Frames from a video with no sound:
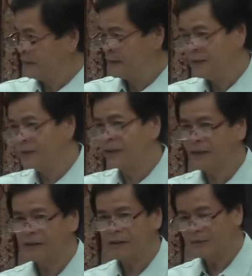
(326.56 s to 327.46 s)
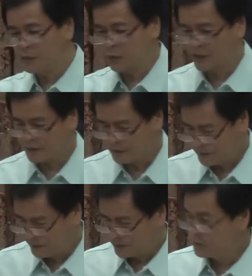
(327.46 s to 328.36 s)
Here and there, everywhere,
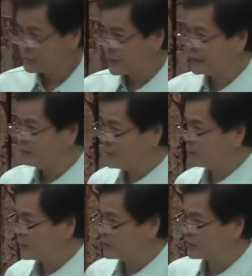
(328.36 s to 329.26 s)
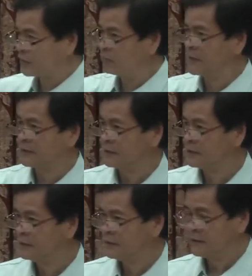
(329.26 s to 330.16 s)
you find people stumbling
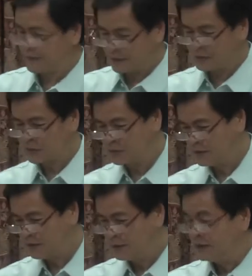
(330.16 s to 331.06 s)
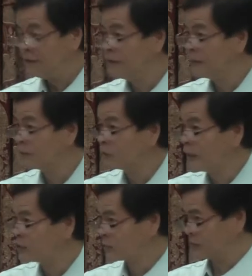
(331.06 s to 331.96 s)
into hidden
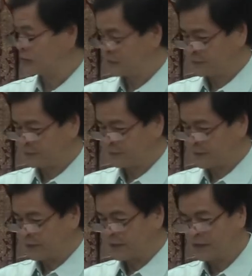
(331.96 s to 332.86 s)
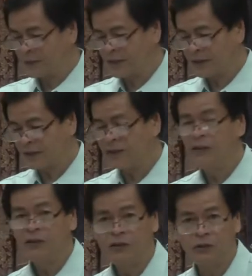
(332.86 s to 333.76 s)
treasures. Here and there,
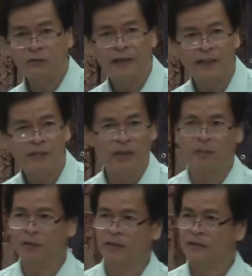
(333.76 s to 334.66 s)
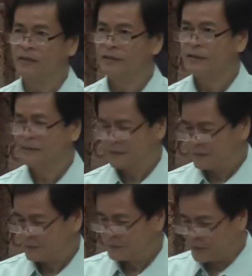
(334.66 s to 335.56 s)
you find people
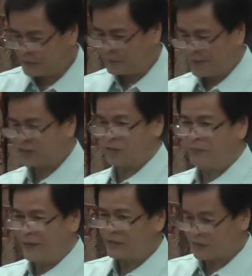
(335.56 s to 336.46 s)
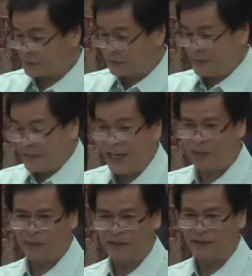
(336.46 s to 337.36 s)
very much amazed and very
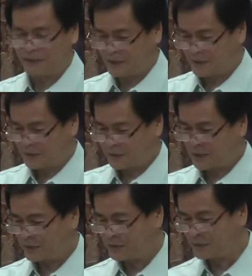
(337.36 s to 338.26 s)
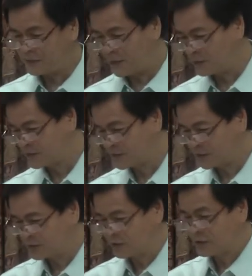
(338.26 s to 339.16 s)
happy for having found
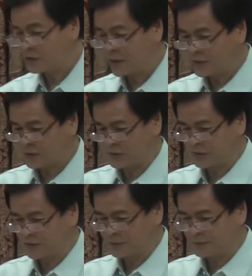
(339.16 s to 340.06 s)
such treasures.